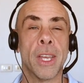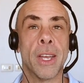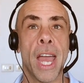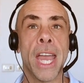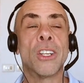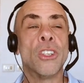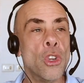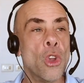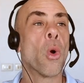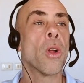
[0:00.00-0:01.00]

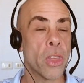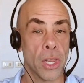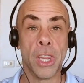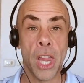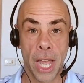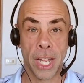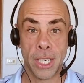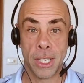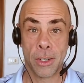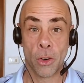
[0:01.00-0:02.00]
ignore the light,
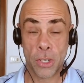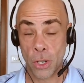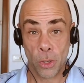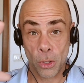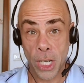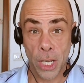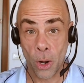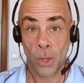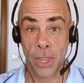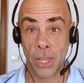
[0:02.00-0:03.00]
or as you look at
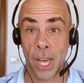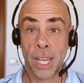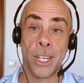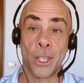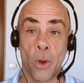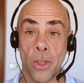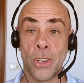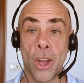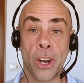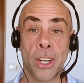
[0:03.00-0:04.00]
only the light and ignore the
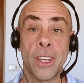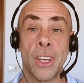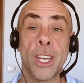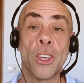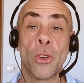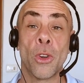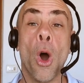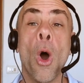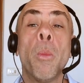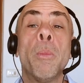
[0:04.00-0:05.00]
dark, you're
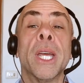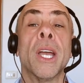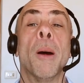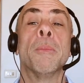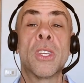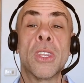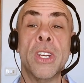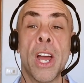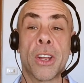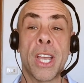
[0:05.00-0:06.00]
opening up to the
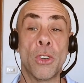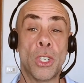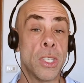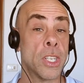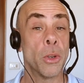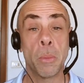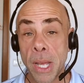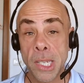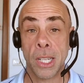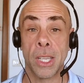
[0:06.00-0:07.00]
dark energies, and you're
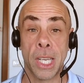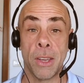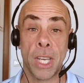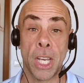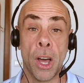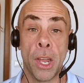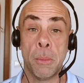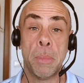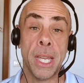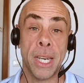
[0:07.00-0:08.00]
basically giving
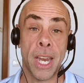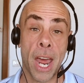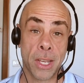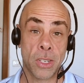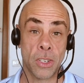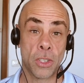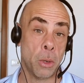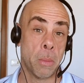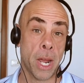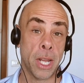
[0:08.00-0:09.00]
unimpeded access to your
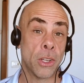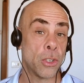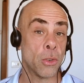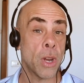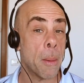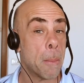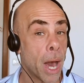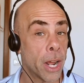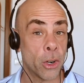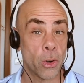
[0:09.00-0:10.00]
body because you're not
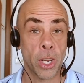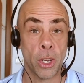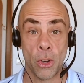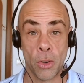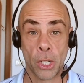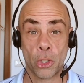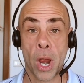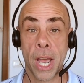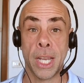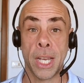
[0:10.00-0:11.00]
monitoring it, you're not
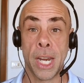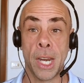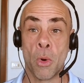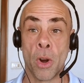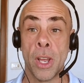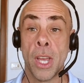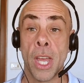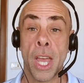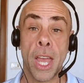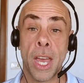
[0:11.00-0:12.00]
tracking it anymore.
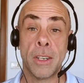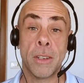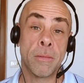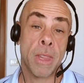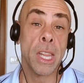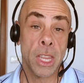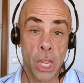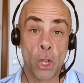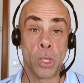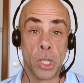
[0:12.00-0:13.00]
And they
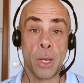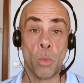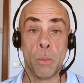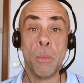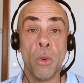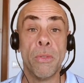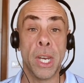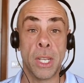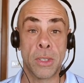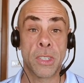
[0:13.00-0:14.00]
literally will move in
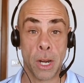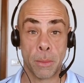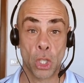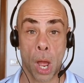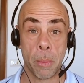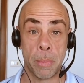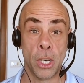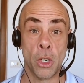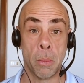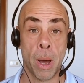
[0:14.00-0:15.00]
and set up shop in
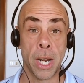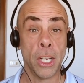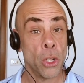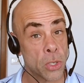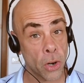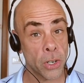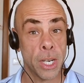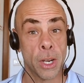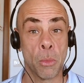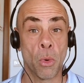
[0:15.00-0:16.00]
your body, and you start to
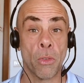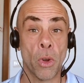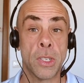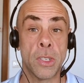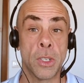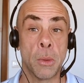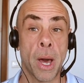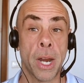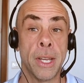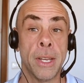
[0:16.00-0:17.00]
hear more voices in your
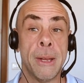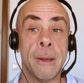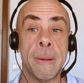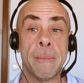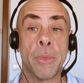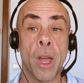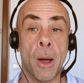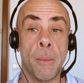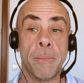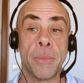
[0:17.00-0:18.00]
body.
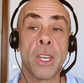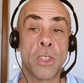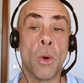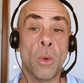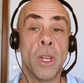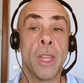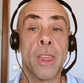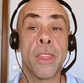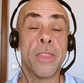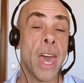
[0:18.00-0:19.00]
So
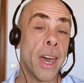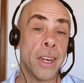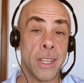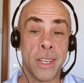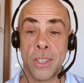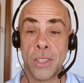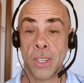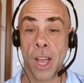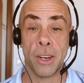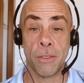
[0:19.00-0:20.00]
that is
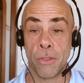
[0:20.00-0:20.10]
kind of the